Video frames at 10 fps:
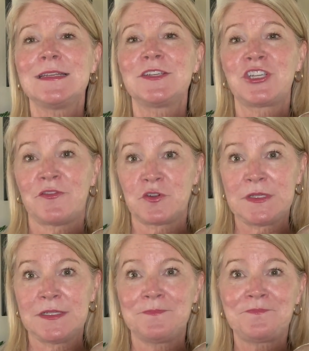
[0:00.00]

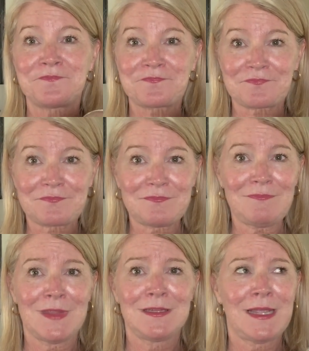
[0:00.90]
Cheverton,
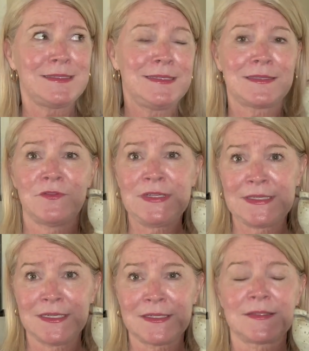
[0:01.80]

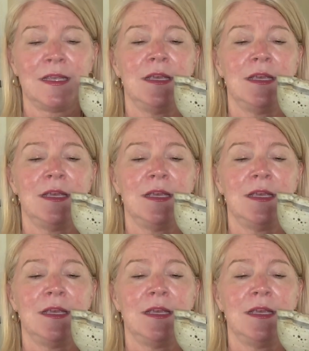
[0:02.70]
1976.